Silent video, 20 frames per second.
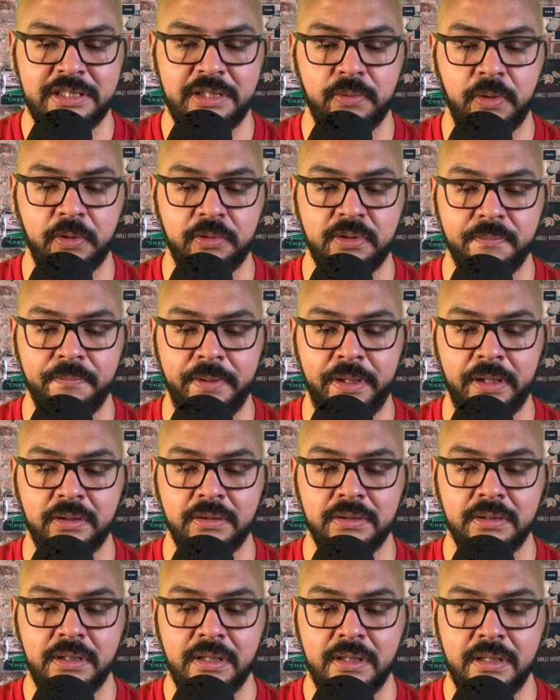the bill
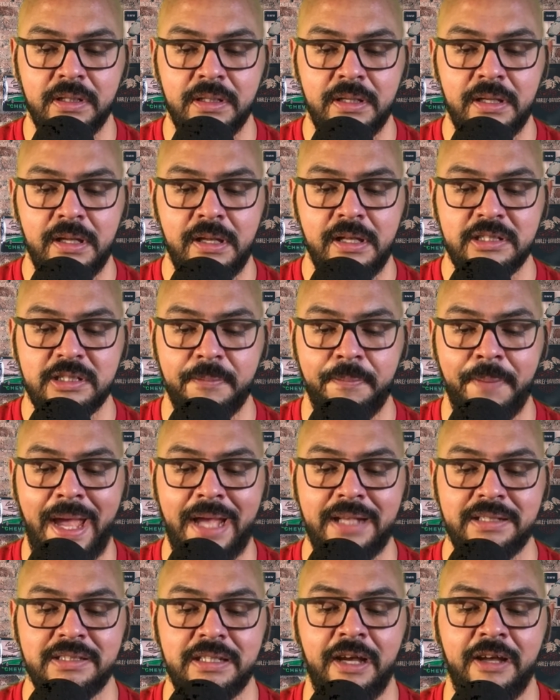to
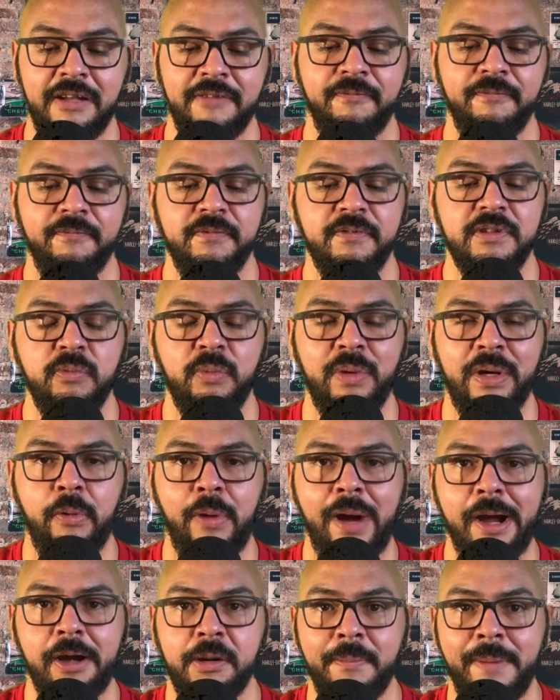pass,
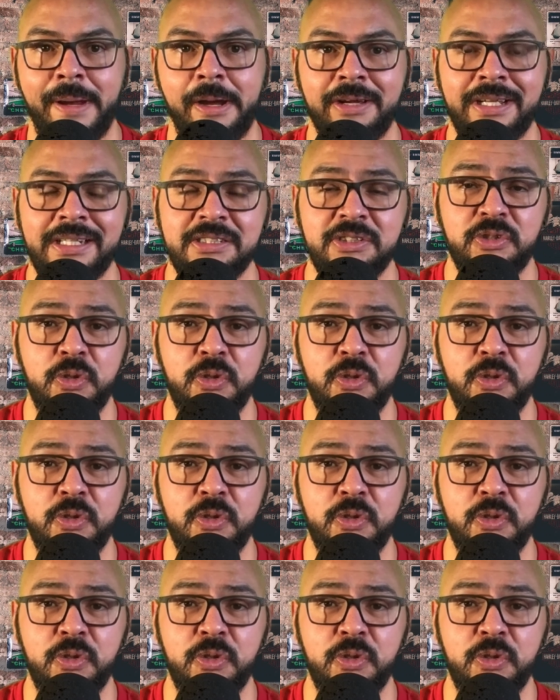requiring Americans to